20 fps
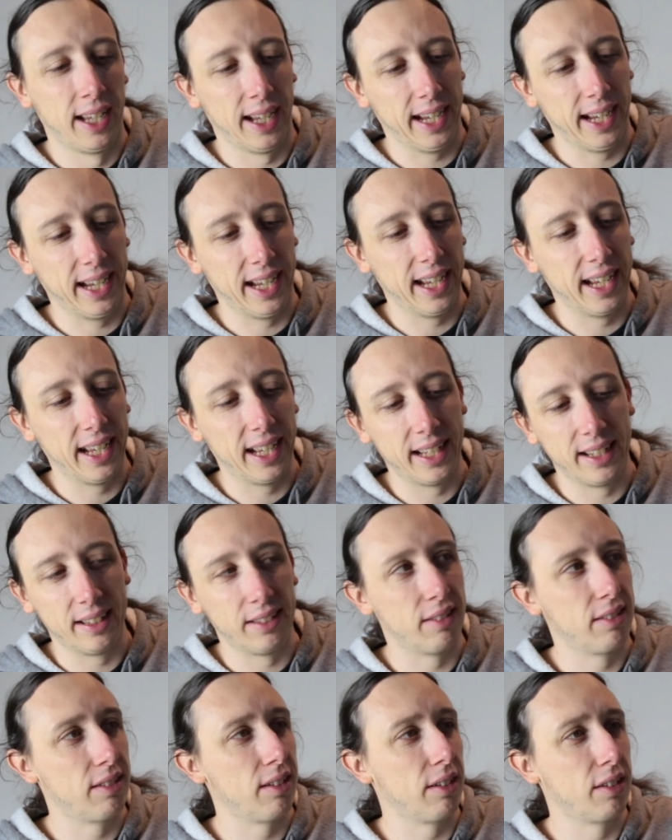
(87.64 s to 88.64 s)

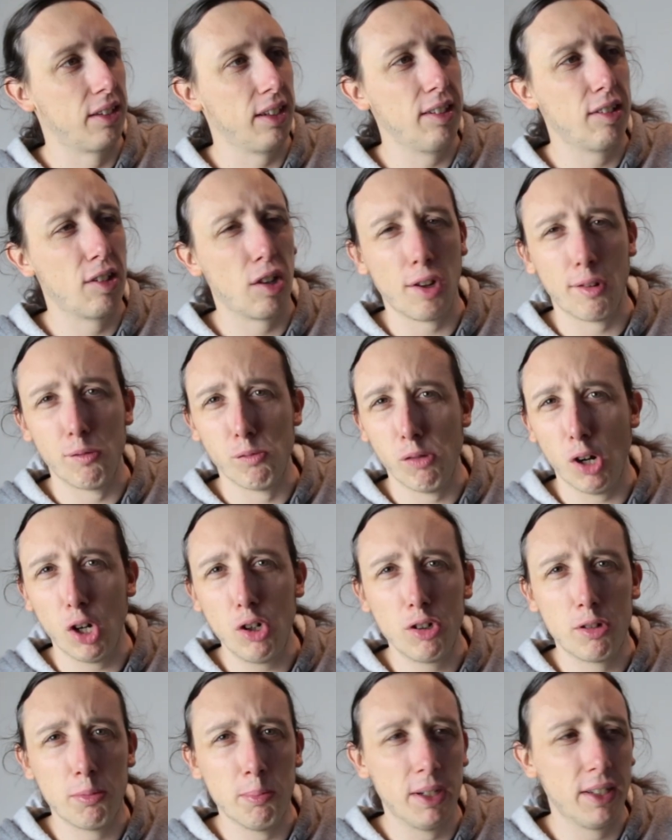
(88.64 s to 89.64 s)
and these are the
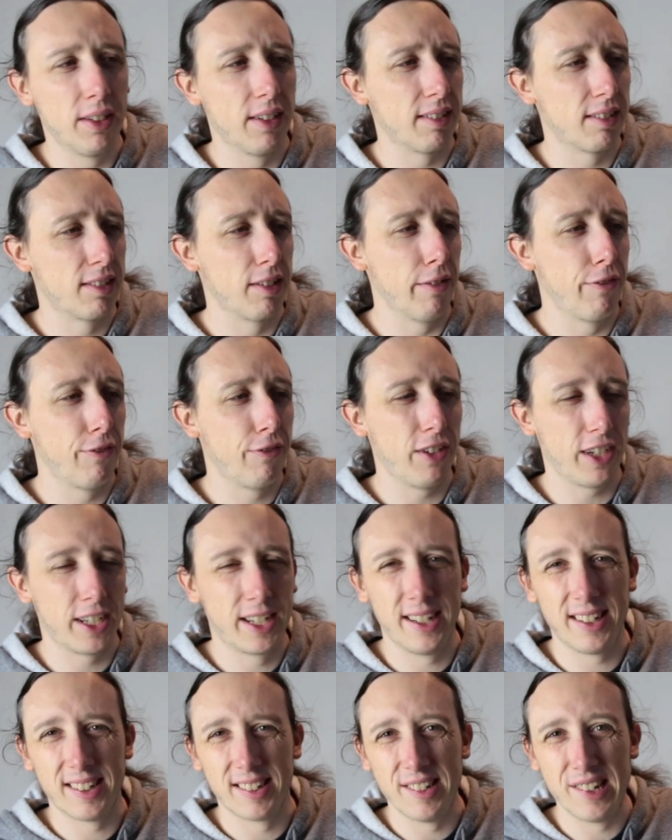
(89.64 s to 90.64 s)
Roadman. It's the
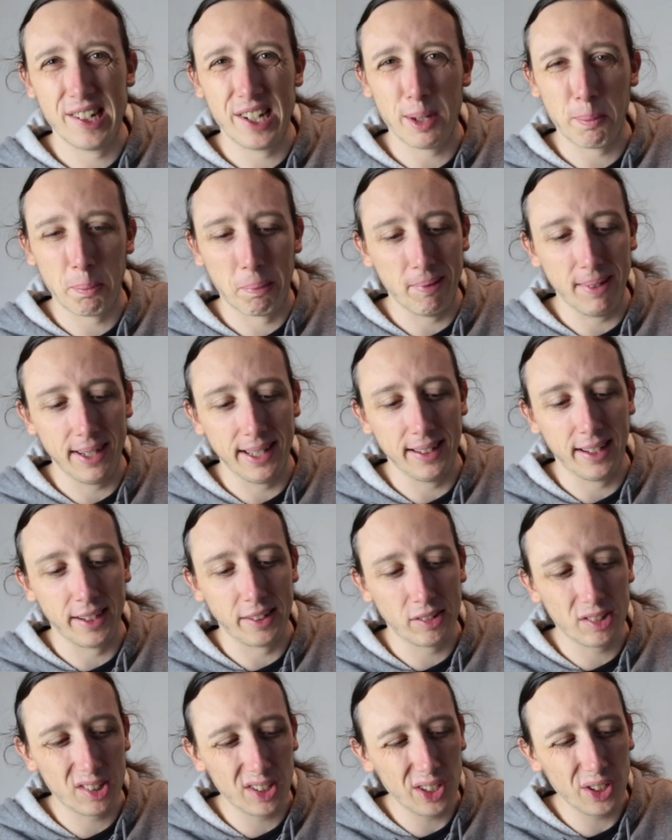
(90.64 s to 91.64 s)
thickest neoprene
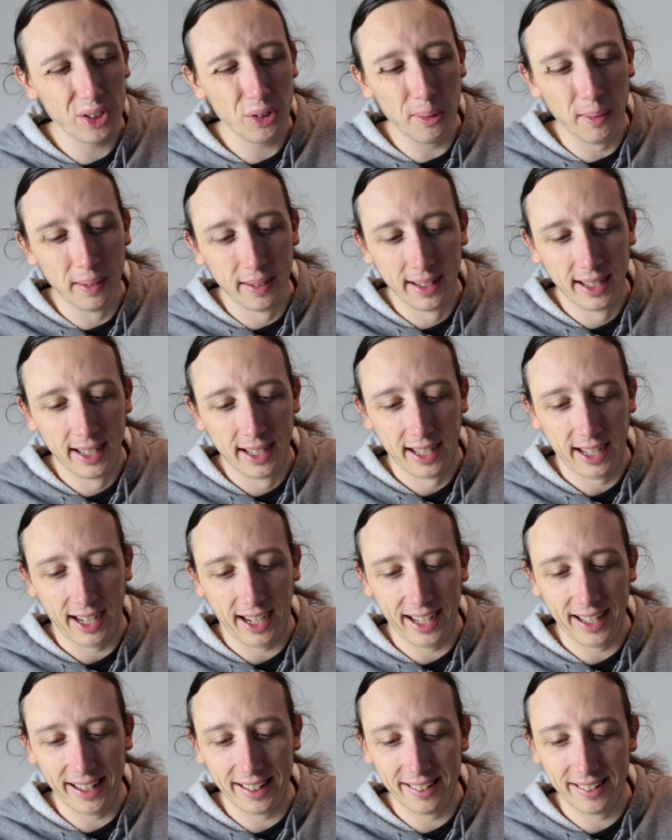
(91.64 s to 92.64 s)
they do,
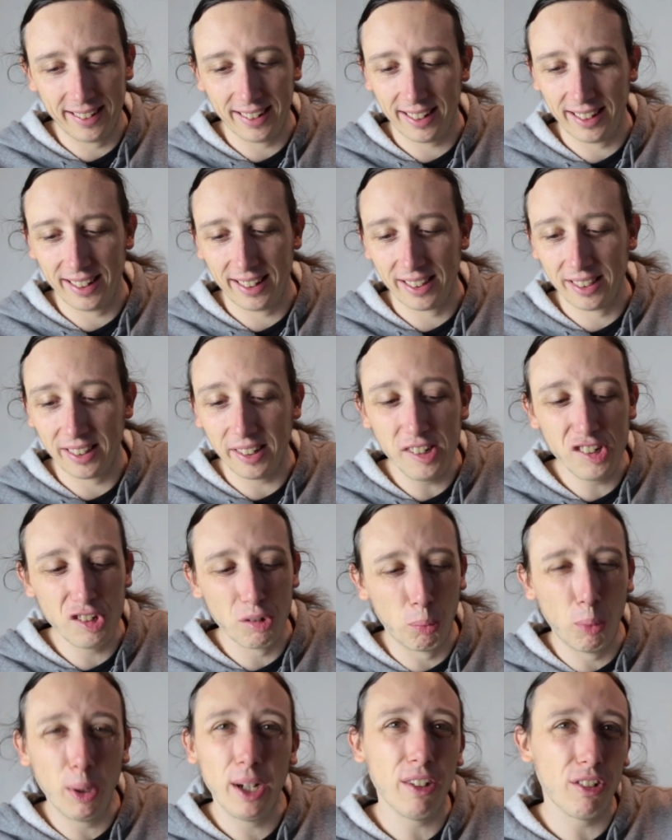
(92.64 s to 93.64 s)
and these
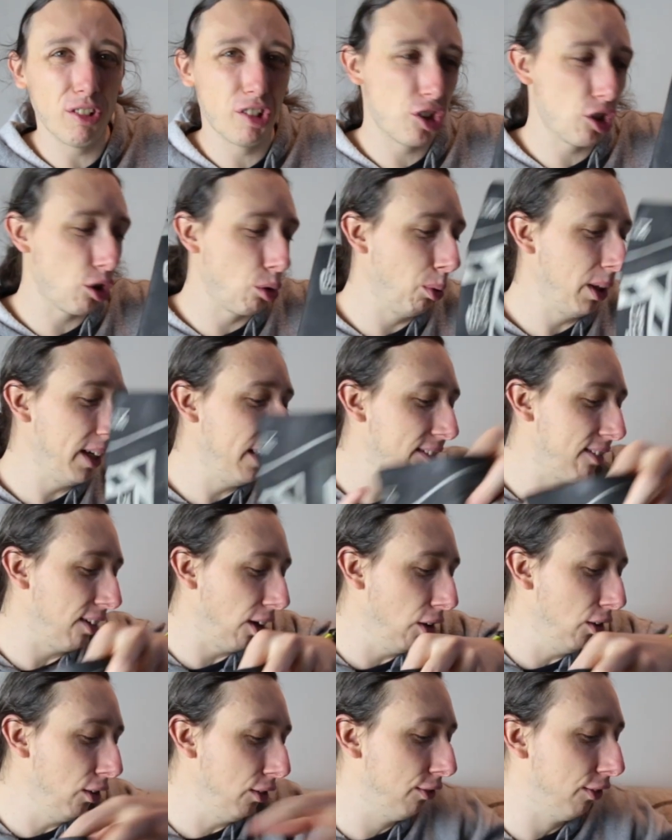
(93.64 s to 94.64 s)
will squeeze
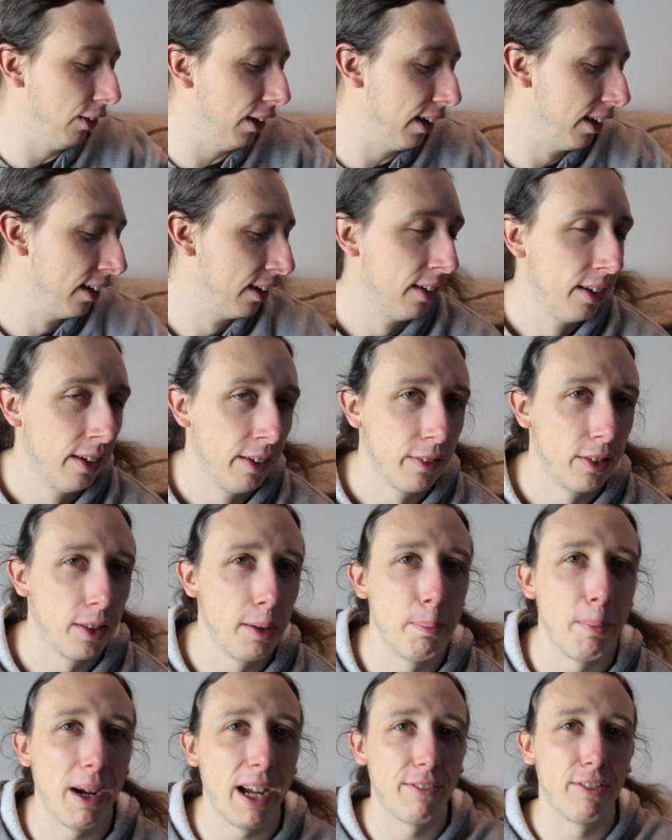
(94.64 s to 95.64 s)
over the
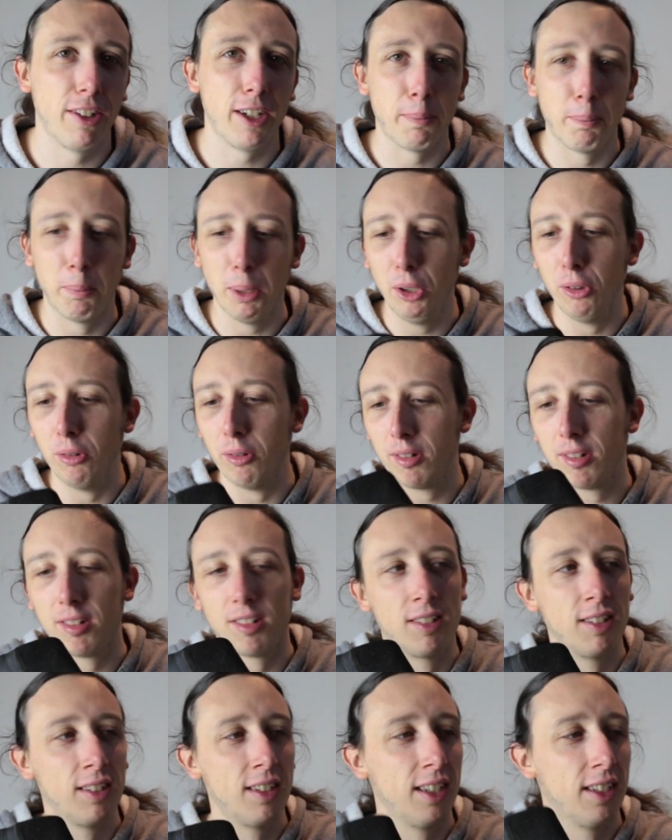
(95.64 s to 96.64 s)
Mavic
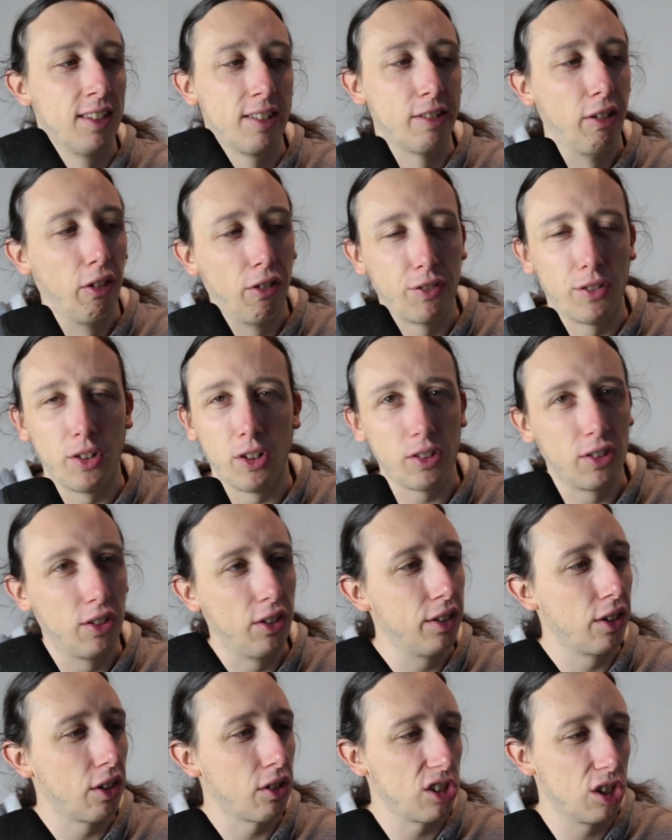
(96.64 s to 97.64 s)
boots. So I've got
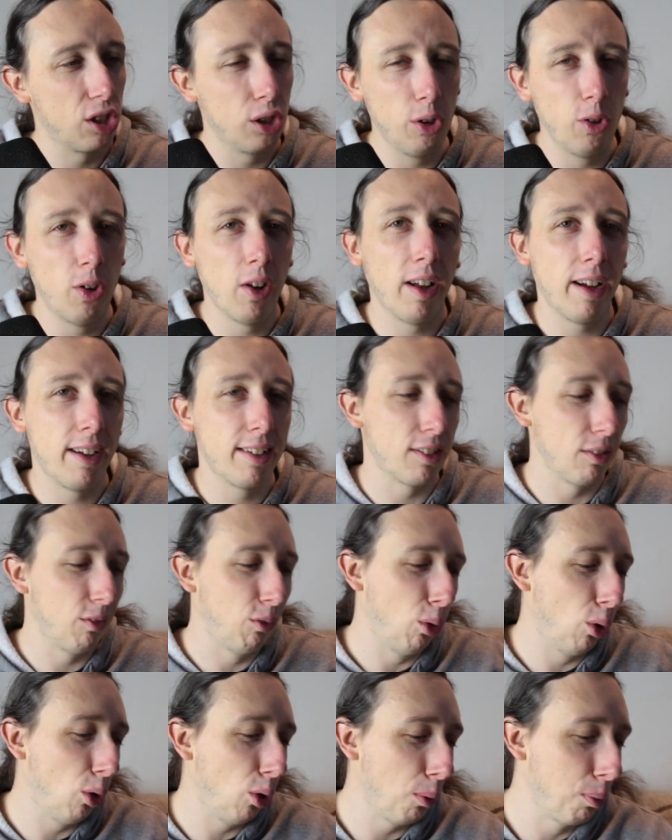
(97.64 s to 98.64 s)
kind of 2 layers of
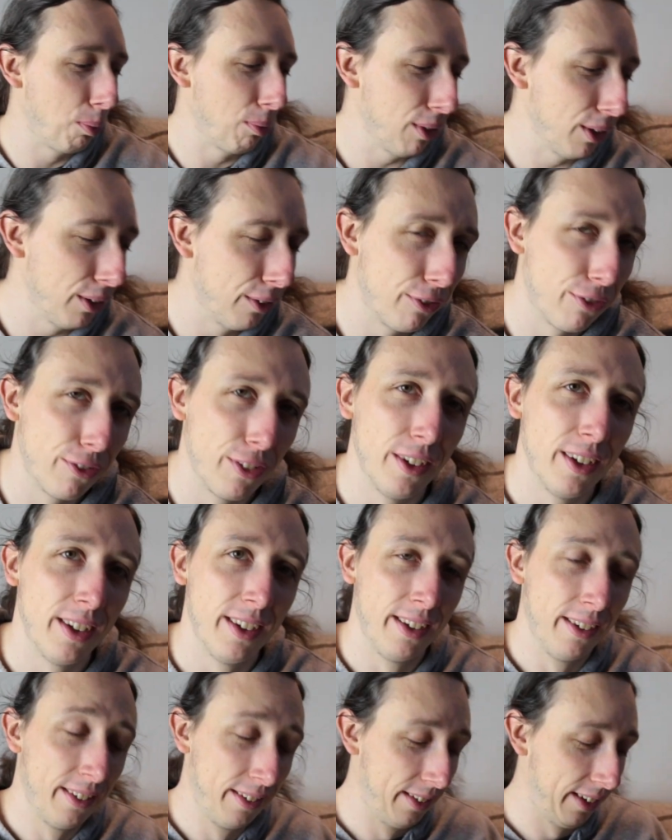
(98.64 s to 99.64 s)
waterproof,
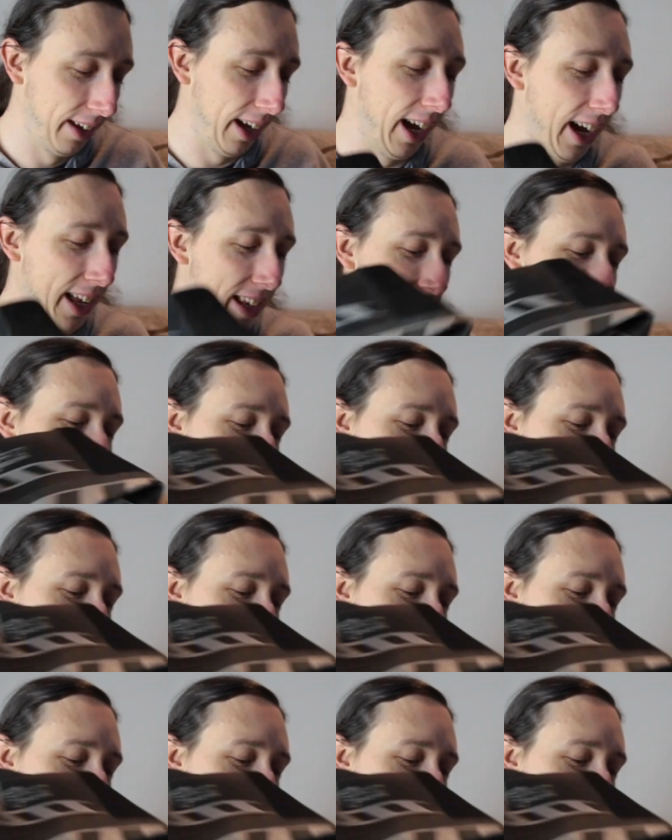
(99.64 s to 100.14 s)
and